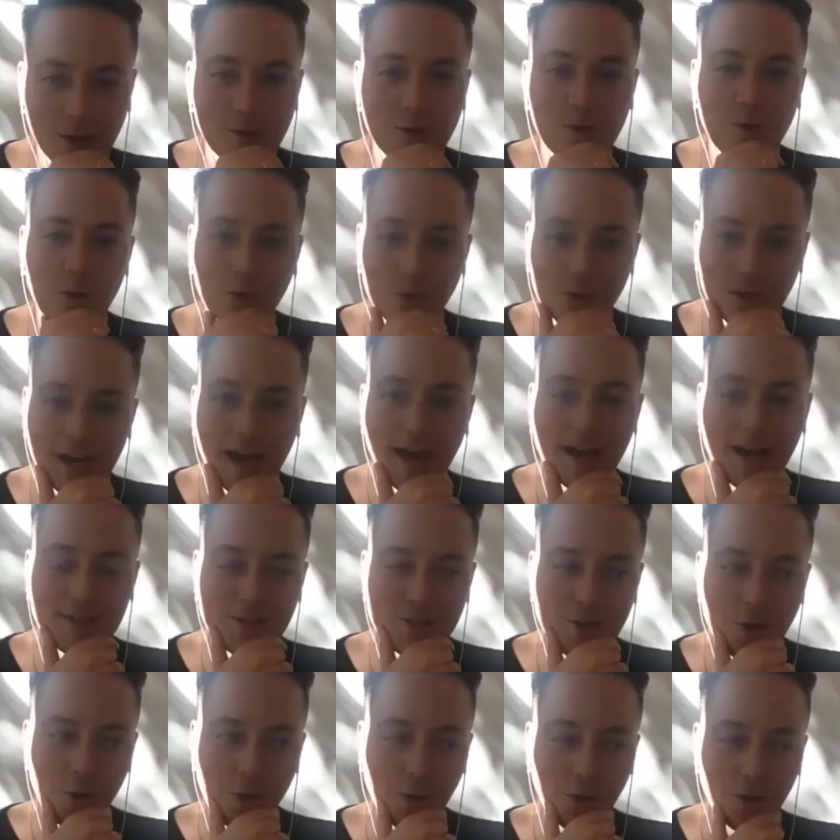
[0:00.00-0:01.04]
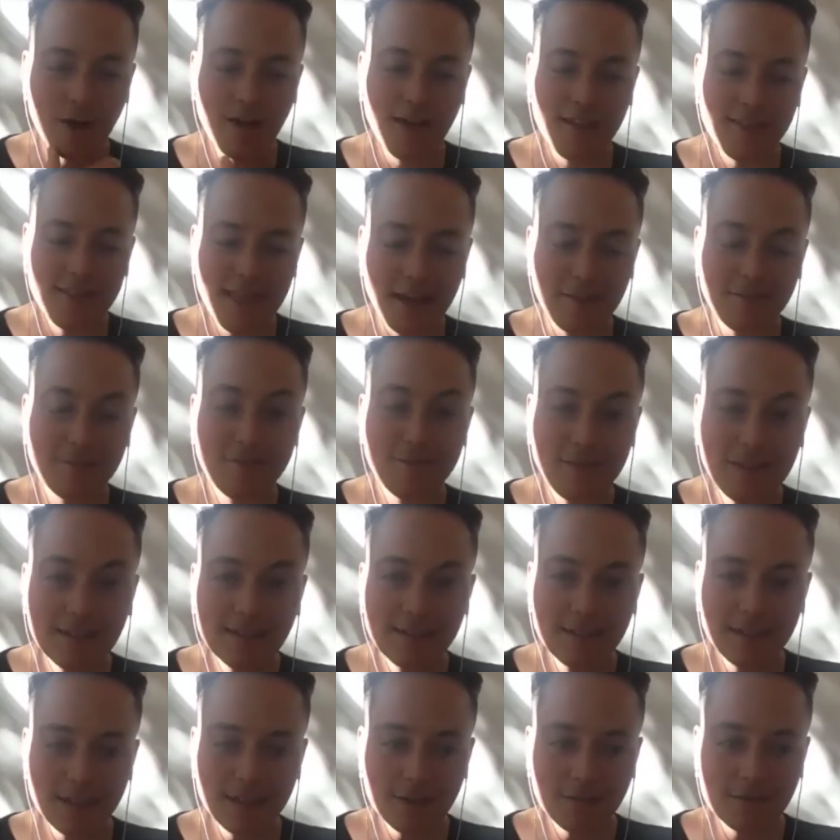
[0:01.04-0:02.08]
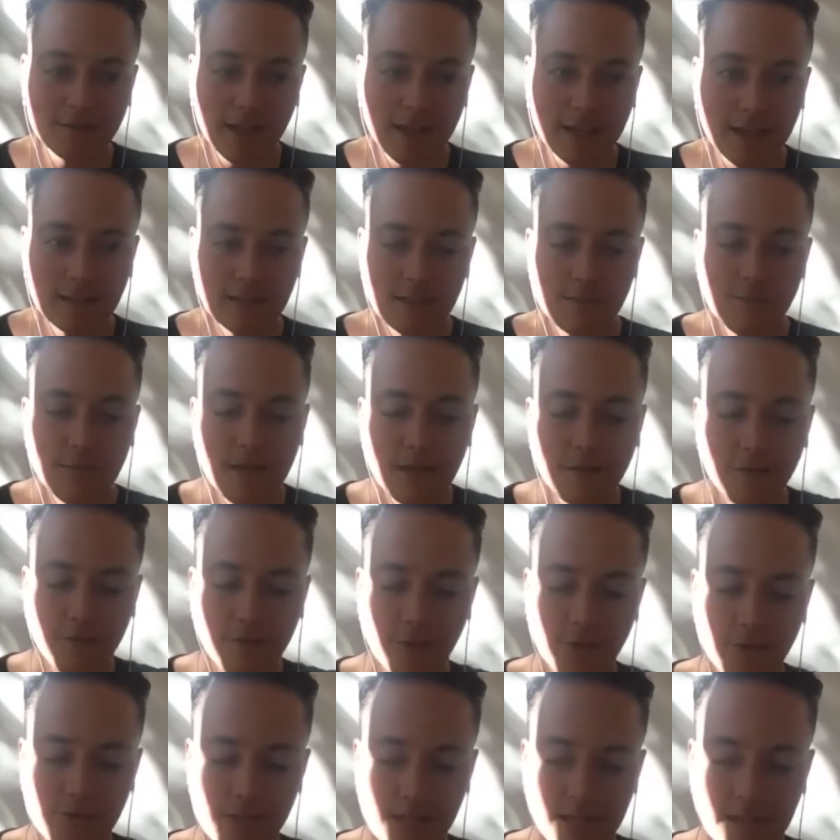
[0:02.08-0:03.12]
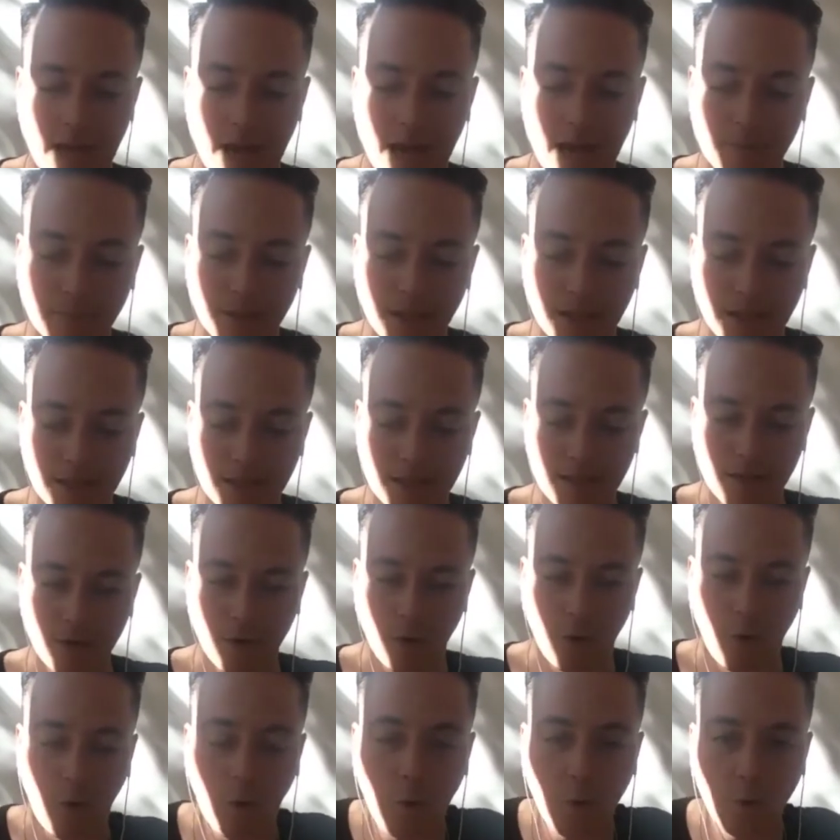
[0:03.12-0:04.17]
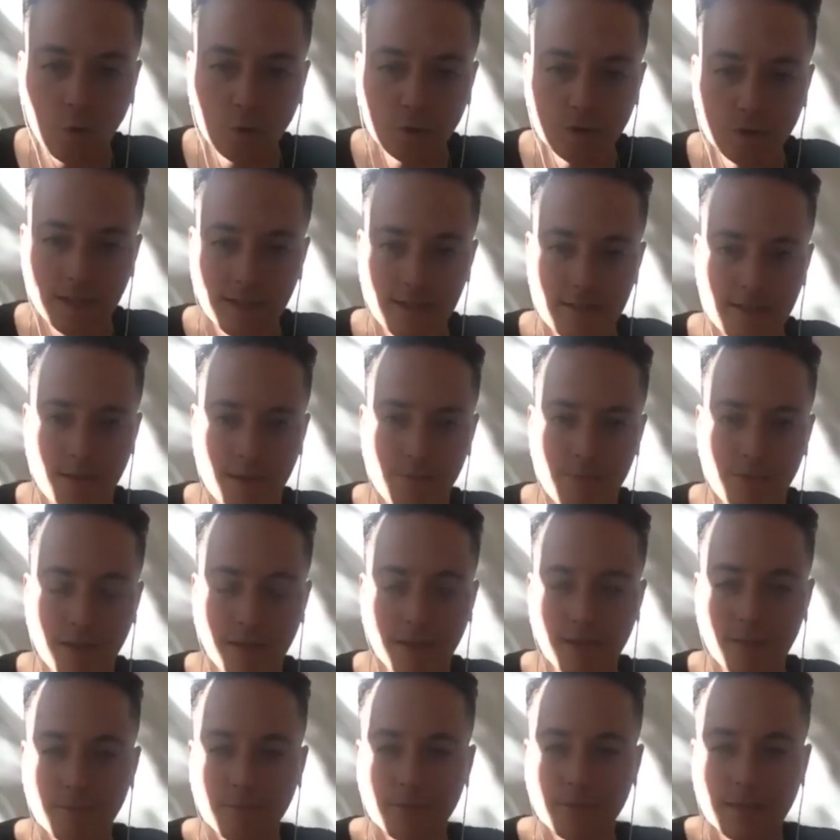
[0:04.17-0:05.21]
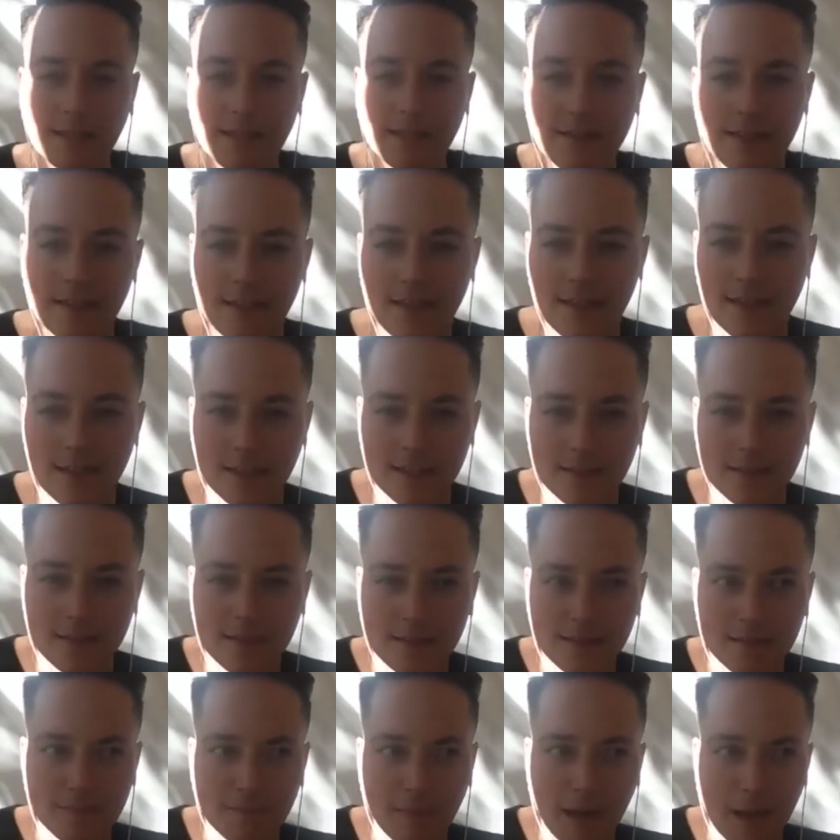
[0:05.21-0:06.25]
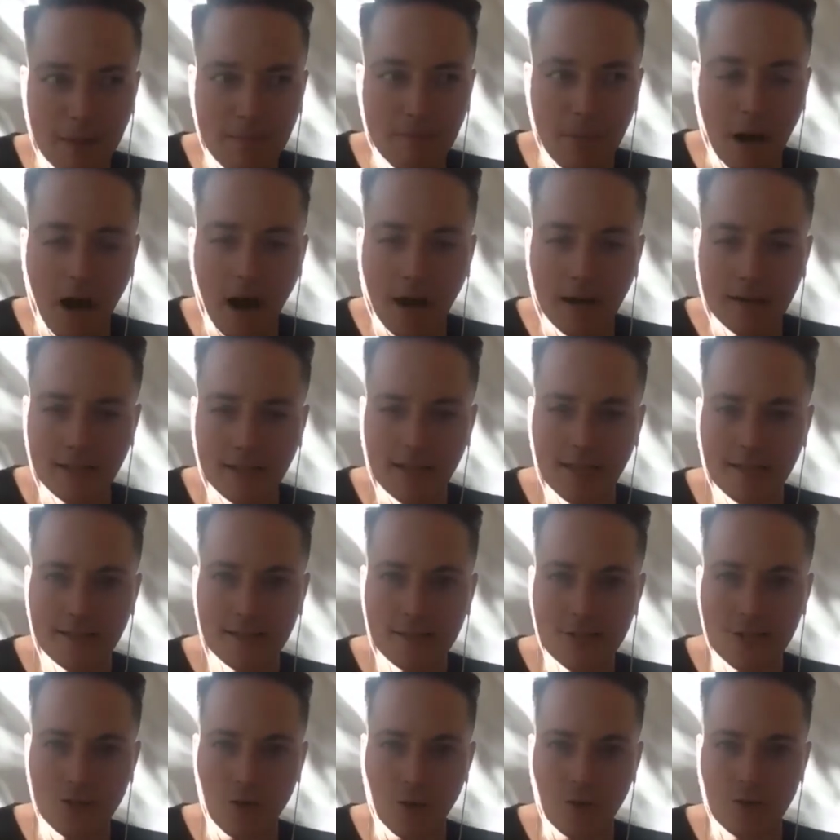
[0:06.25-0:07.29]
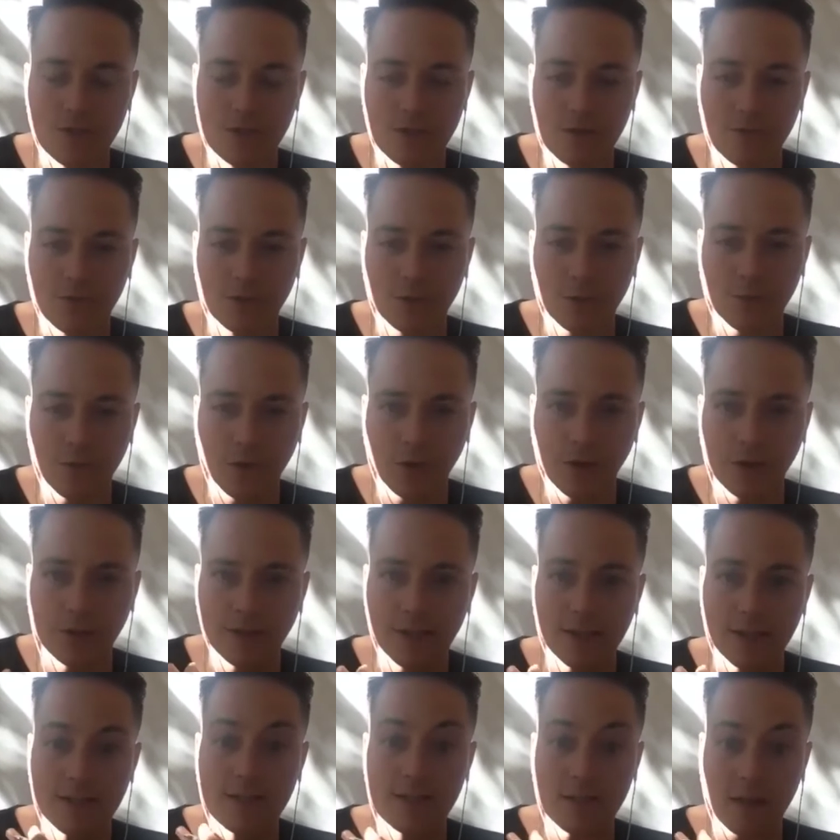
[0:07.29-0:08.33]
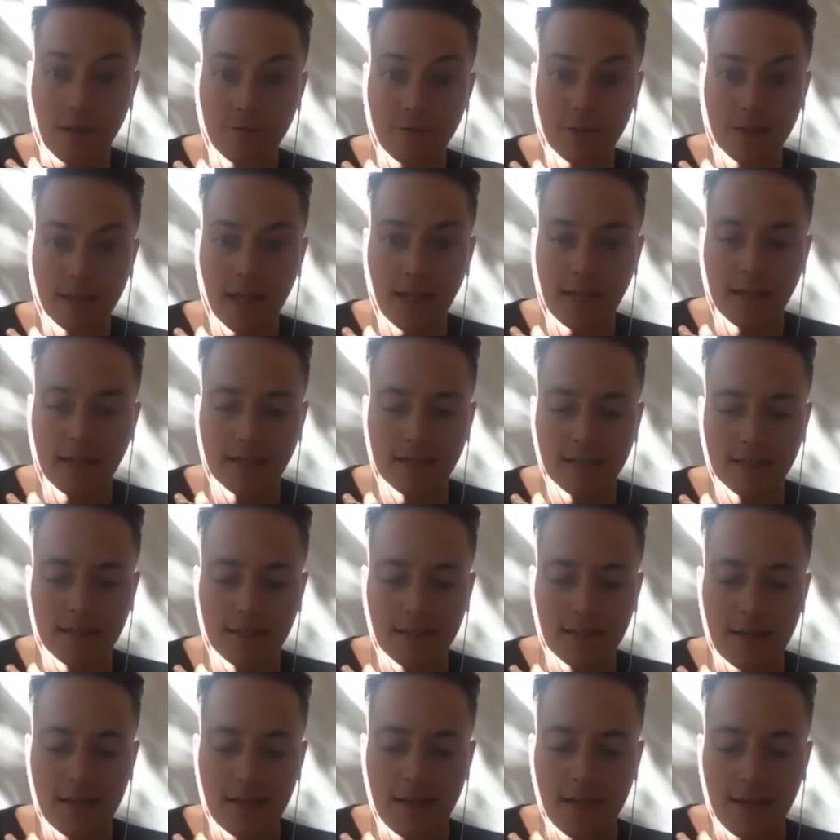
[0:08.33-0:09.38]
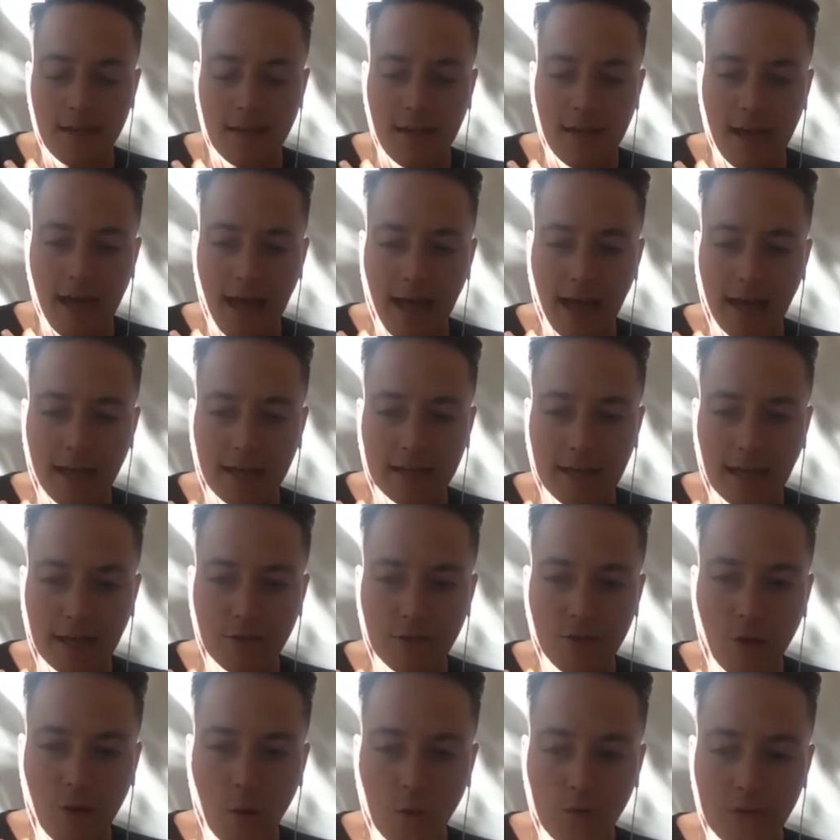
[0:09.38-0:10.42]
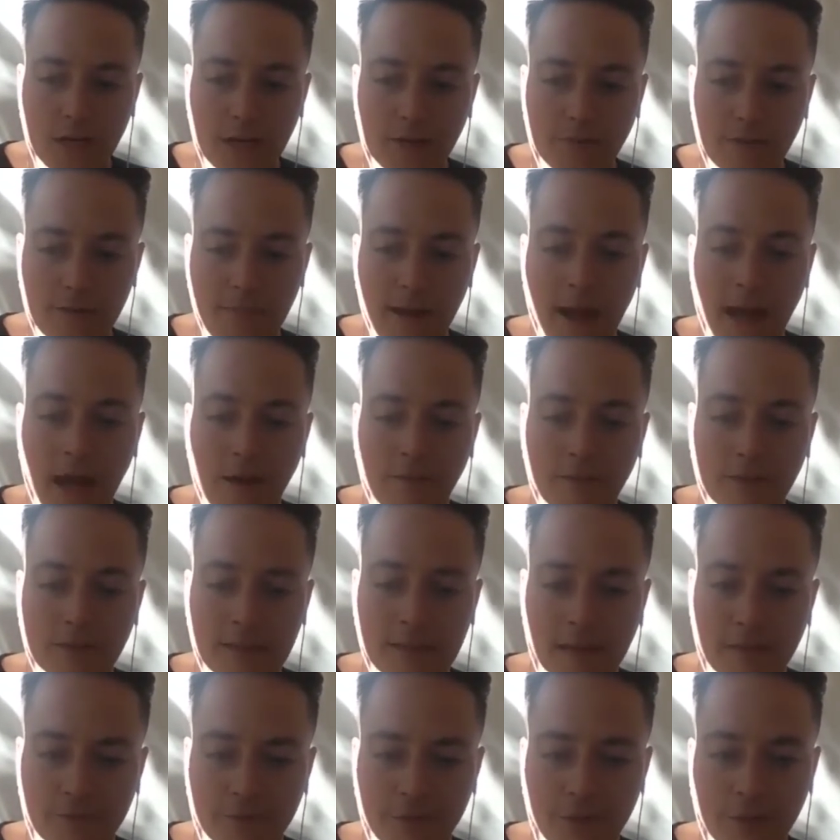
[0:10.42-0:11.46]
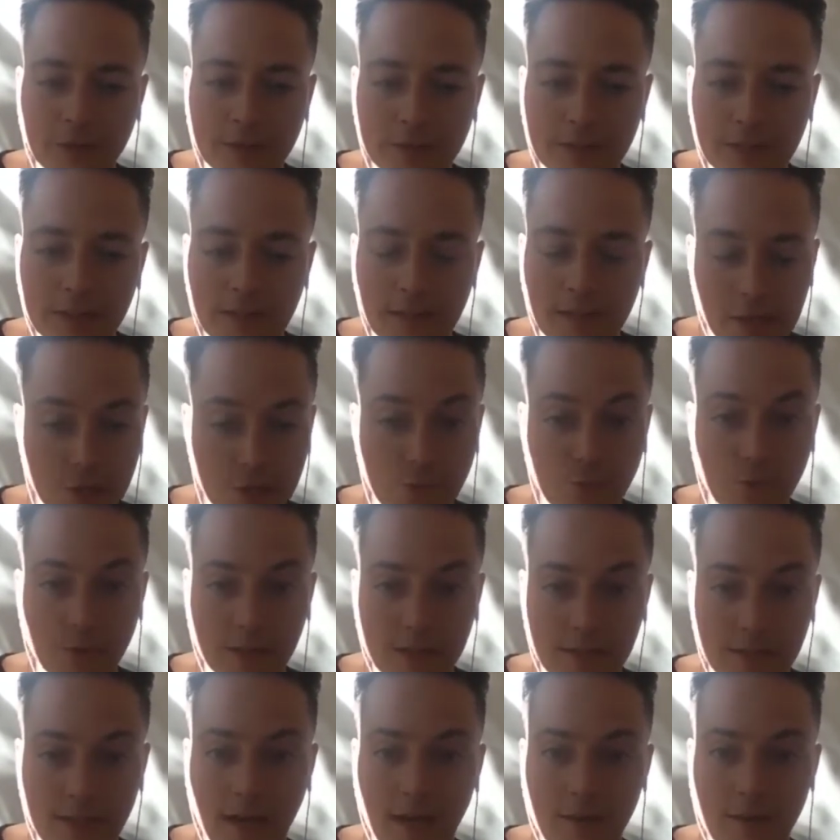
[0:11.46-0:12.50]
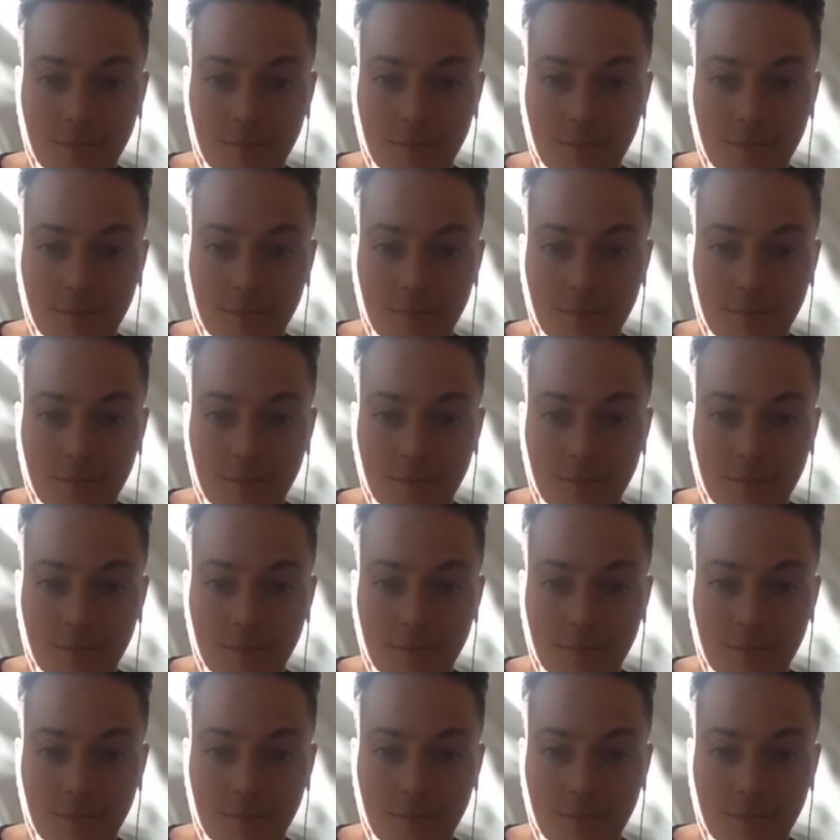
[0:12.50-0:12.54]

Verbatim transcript: cool. Yeah. So that feeling of like, to me, it feels like I'm like holding something completely in my body and it starts to feel very like suffocating. And I know that if I'm having that feeling, then it's really time to